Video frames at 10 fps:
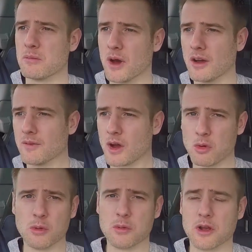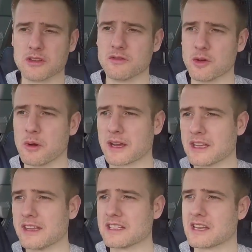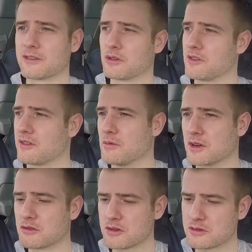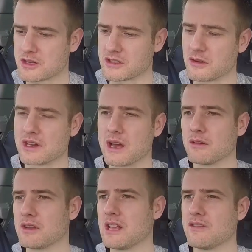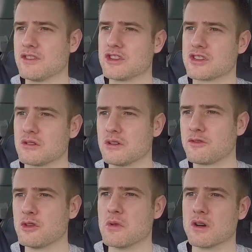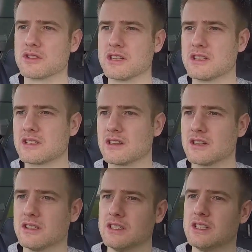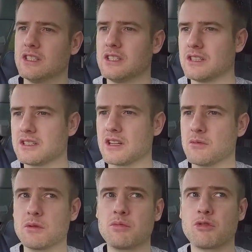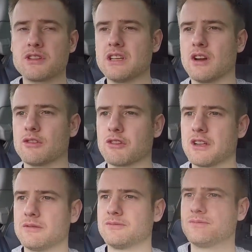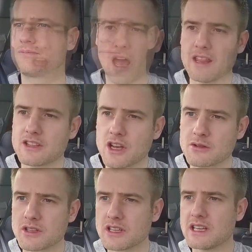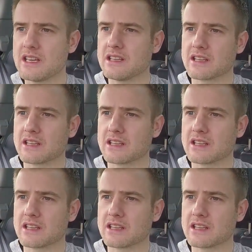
But I will be putting some fuel back in this after I've had my cruise, because no doubt even just doing a few miles in it is gonna be pretty hungry. And in terms of the